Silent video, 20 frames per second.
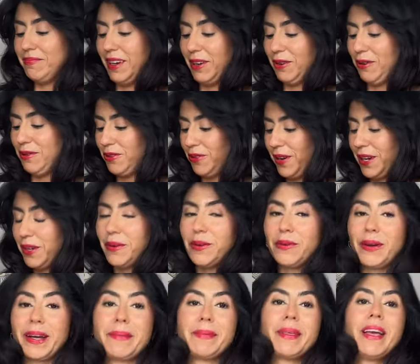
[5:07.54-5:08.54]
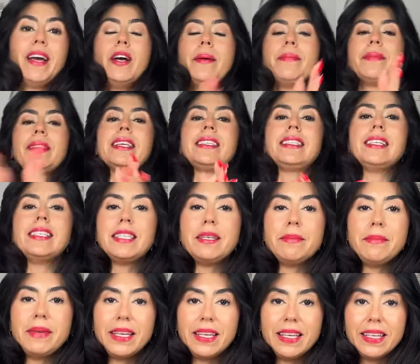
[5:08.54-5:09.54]
Oh, no, I don't want to write. Listen to
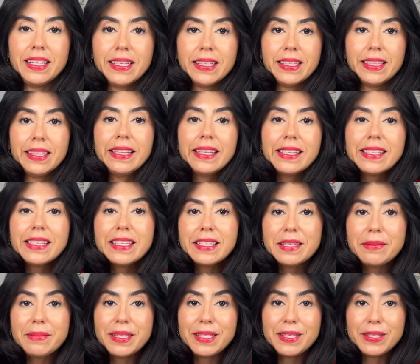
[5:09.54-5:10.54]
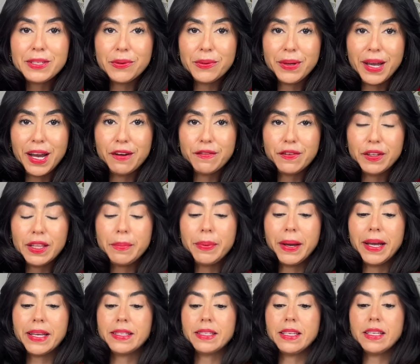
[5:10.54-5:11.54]
me. Listen to me so carefully,
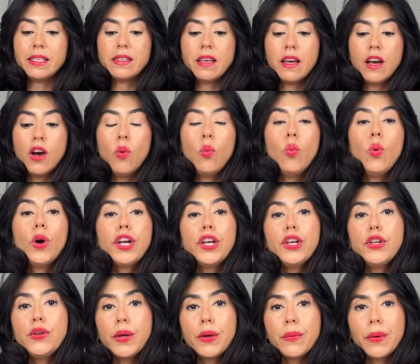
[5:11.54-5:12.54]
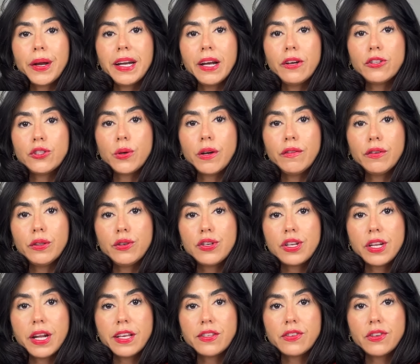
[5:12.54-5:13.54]
Pisces. What are you doing right now to
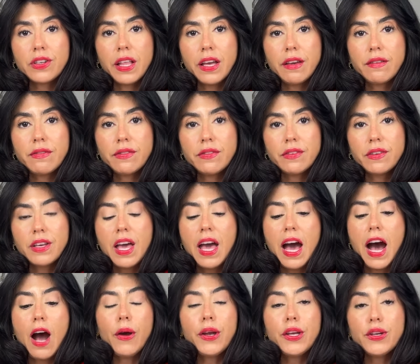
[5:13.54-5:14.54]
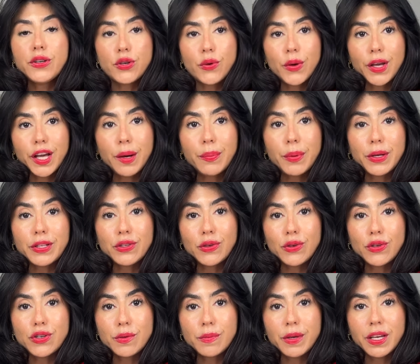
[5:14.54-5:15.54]
revolutionize your life? How are you showing up on
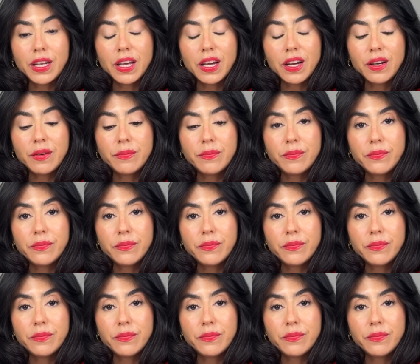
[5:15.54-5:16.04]
social media?